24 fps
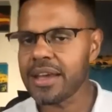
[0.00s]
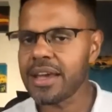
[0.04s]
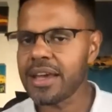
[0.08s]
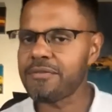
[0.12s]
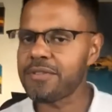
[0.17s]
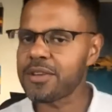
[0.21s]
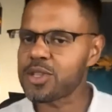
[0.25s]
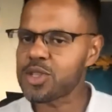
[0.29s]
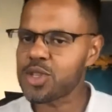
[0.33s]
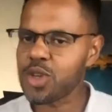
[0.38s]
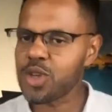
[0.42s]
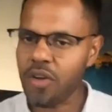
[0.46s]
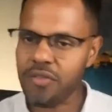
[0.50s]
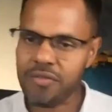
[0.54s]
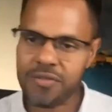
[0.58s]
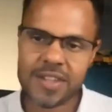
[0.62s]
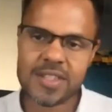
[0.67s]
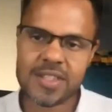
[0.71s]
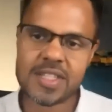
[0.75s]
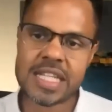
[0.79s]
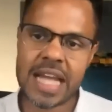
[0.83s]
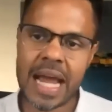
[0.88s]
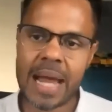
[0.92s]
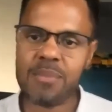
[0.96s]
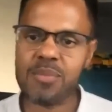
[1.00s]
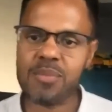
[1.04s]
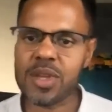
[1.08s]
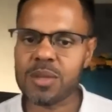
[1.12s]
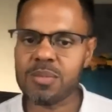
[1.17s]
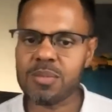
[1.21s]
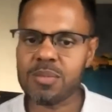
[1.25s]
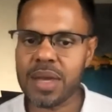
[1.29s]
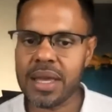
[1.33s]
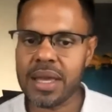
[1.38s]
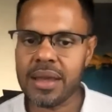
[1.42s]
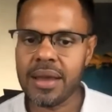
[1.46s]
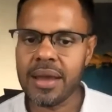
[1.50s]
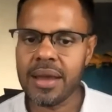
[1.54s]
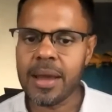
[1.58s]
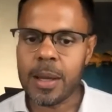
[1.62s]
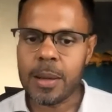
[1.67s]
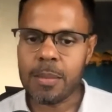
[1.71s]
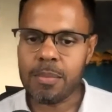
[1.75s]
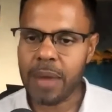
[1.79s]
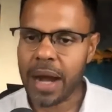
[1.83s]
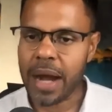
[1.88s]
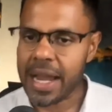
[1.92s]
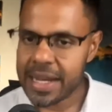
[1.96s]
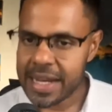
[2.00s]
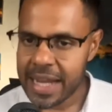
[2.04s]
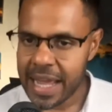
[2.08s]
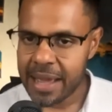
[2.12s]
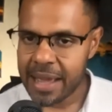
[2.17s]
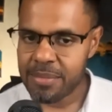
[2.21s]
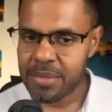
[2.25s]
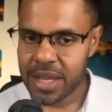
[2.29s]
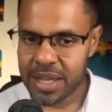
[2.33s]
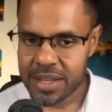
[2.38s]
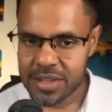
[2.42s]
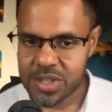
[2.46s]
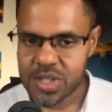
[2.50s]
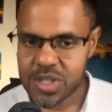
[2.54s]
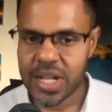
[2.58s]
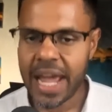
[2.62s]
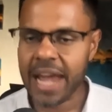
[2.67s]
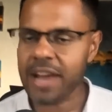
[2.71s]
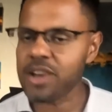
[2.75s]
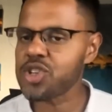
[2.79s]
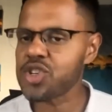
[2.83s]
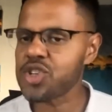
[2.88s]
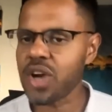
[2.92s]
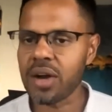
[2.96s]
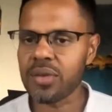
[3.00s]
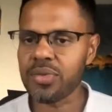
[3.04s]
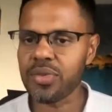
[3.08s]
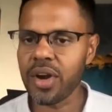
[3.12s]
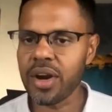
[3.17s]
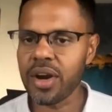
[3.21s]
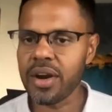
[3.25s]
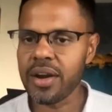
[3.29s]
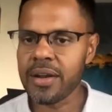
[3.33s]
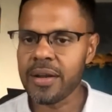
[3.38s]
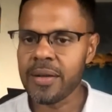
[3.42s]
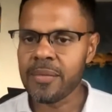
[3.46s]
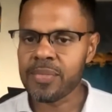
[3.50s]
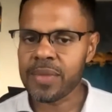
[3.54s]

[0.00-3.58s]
If it's your first time with me, my name is Nash Akthar.